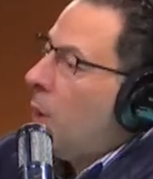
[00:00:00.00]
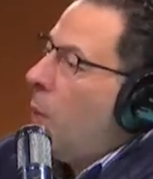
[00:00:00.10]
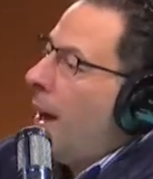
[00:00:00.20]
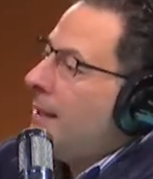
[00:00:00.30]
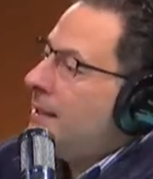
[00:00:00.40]

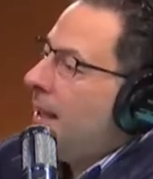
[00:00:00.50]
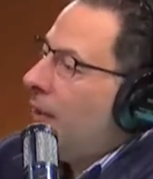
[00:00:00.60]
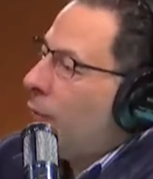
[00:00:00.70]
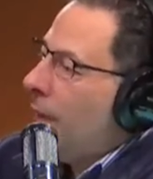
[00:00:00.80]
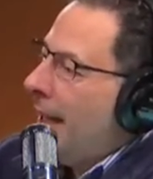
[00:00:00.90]

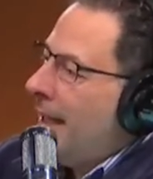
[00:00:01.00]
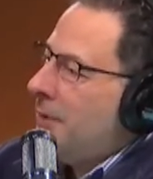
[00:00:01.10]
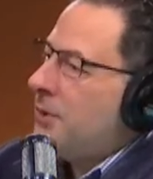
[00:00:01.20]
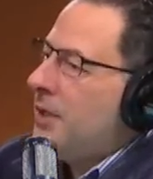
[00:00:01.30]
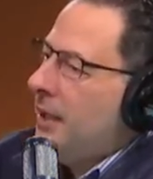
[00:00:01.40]
Quantel
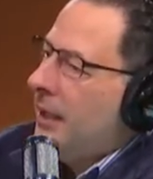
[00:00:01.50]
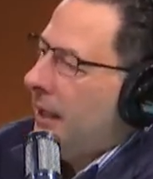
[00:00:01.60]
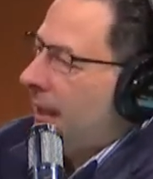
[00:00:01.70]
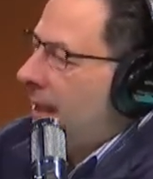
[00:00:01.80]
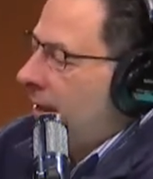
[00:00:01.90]
Raines,
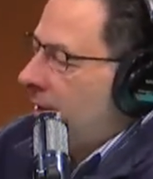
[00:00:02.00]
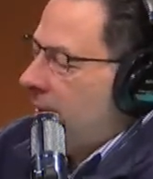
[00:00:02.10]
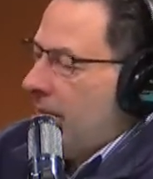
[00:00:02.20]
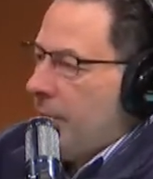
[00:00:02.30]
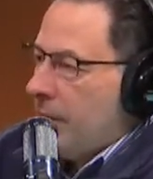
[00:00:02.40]
a kid
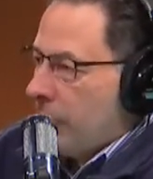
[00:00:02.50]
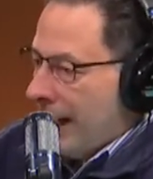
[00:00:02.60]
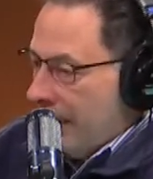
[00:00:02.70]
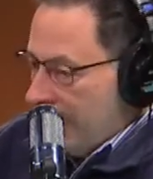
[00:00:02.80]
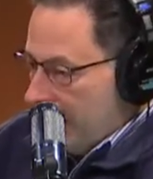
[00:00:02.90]
that they've been
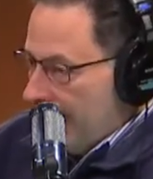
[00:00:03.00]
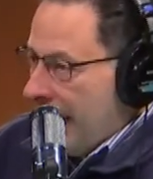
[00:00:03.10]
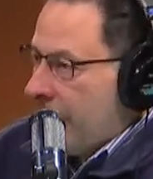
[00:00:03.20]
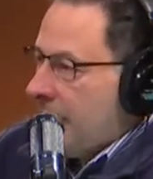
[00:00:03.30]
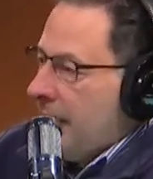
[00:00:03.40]
raving
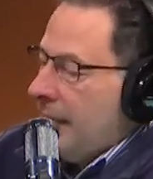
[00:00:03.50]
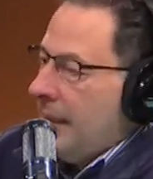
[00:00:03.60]
about.